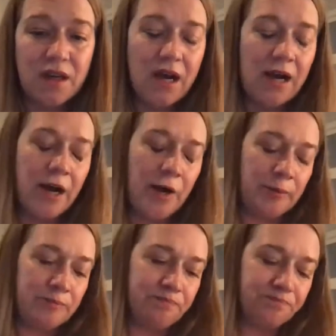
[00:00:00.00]

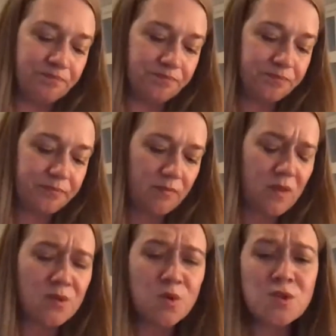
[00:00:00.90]
So
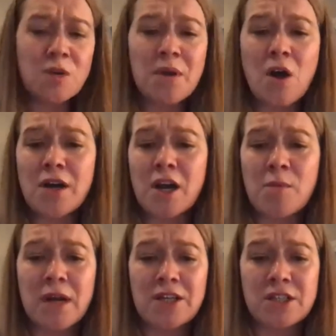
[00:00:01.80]
say we all care
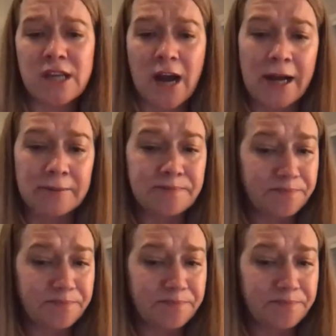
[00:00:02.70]
about HCI,